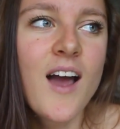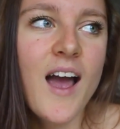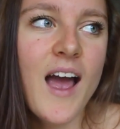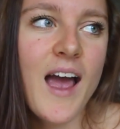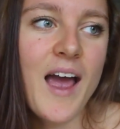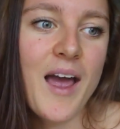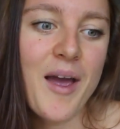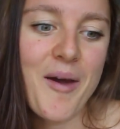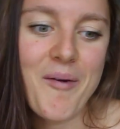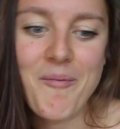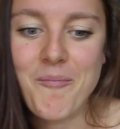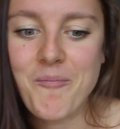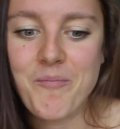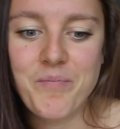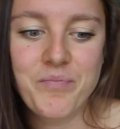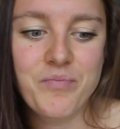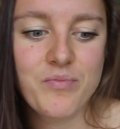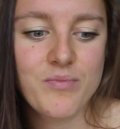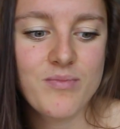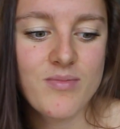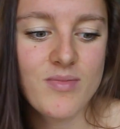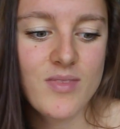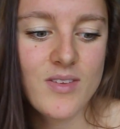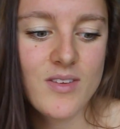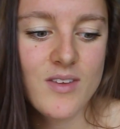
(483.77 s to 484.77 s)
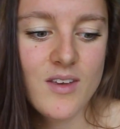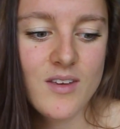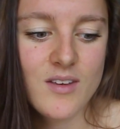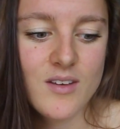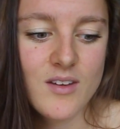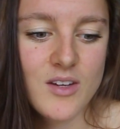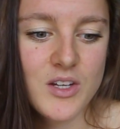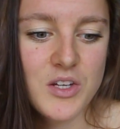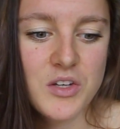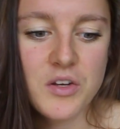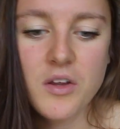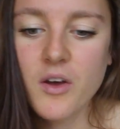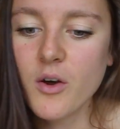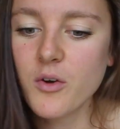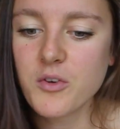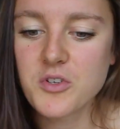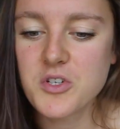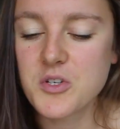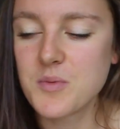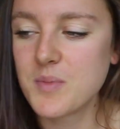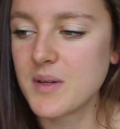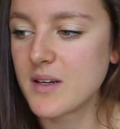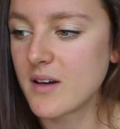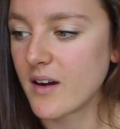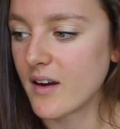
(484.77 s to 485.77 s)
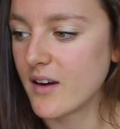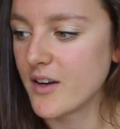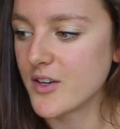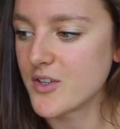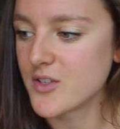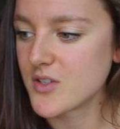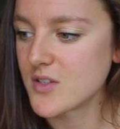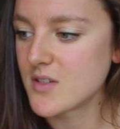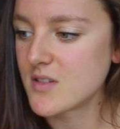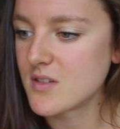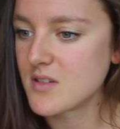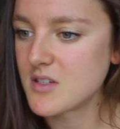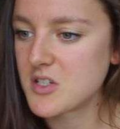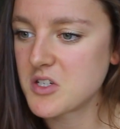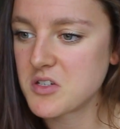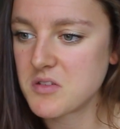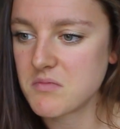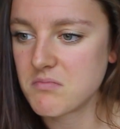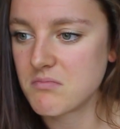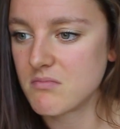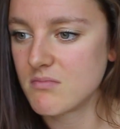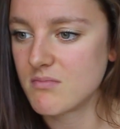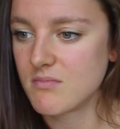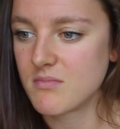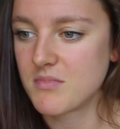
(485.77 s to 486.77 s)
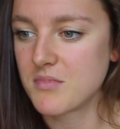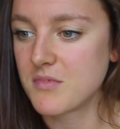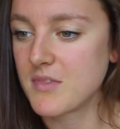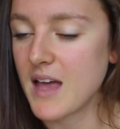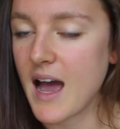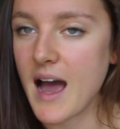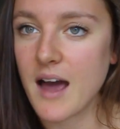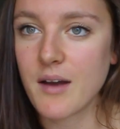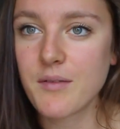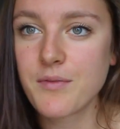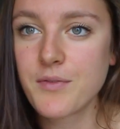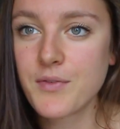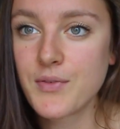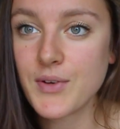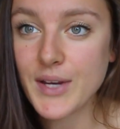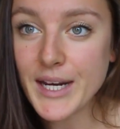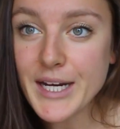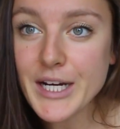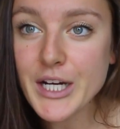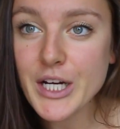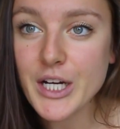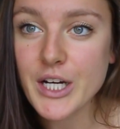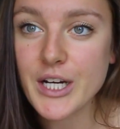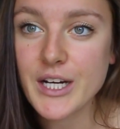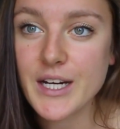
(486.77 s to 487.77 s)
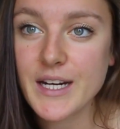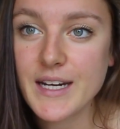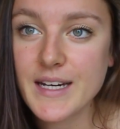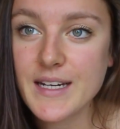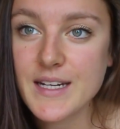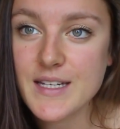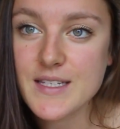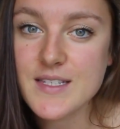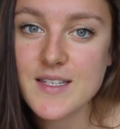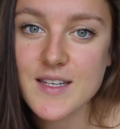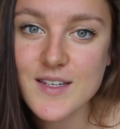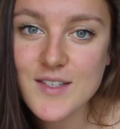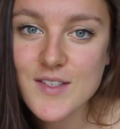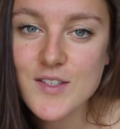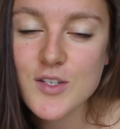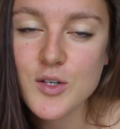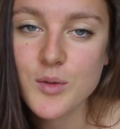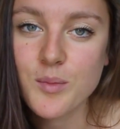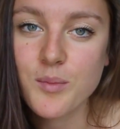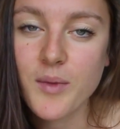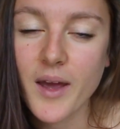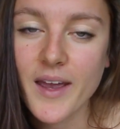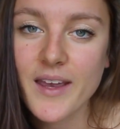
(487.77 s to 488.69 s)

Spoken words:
and you know, she'd be kind of just that figure in a system.